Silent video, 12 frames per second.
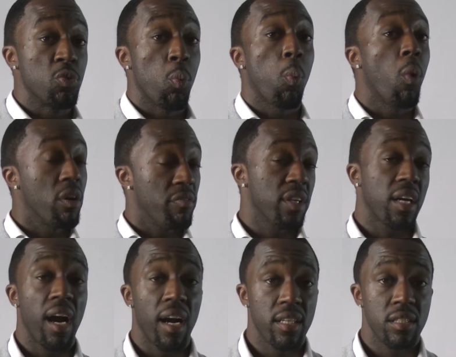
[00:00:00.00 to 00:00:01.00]
one of a
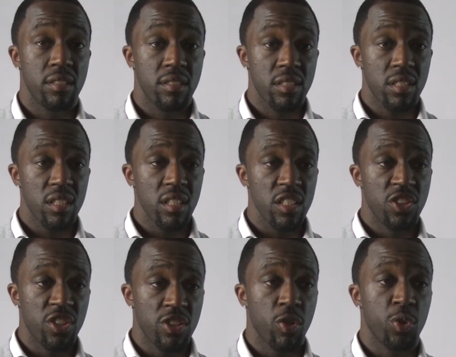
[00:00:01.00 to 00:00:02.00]
kind.
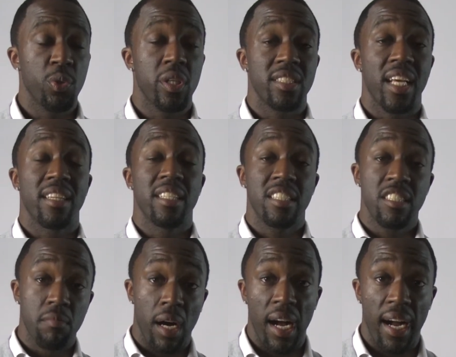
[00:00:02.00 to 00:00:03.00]
Just so you can say, this is
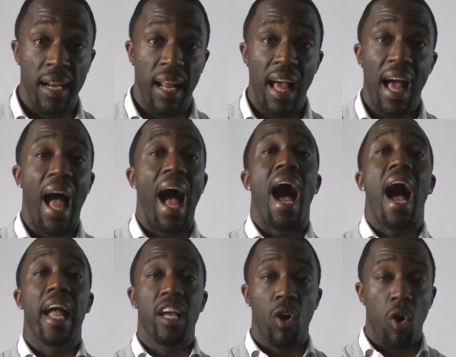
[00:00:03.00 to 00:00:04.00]
mine,
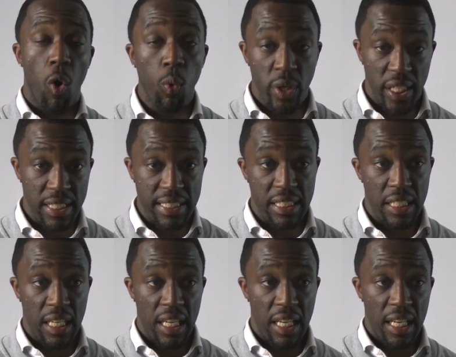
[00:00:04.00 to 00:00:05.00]
I own
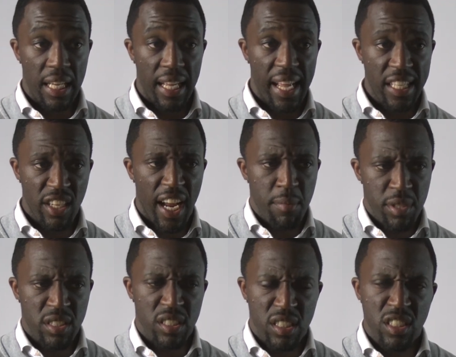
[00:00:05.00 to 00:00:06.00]
it, and you're able
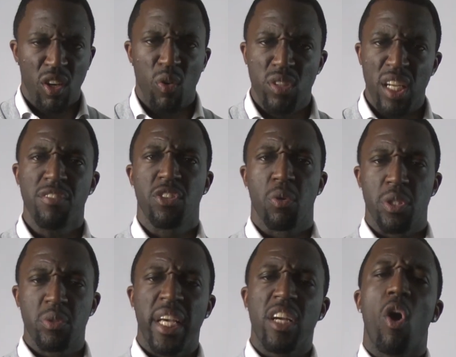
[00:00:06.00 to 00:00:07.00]
to just, live through it.
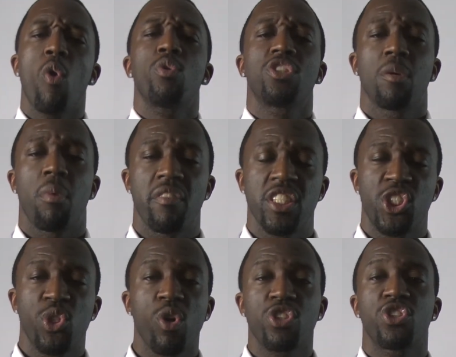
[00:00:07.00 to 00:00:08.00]
You take ownership of it. It's
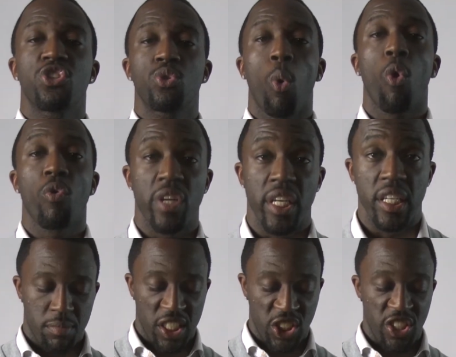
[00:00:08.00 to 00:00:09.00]
your story.
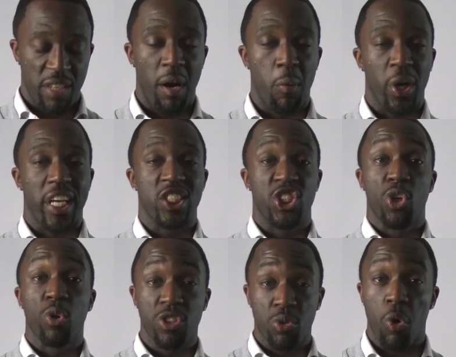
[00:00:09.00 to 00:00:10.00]
Considering my work is
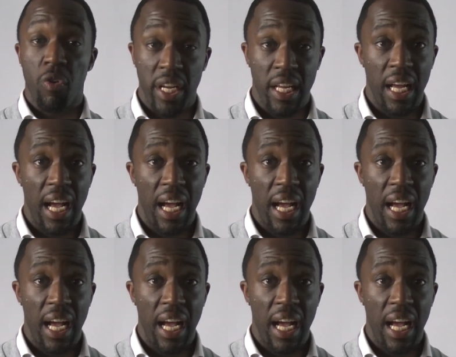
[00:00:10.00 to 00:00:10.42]
your story,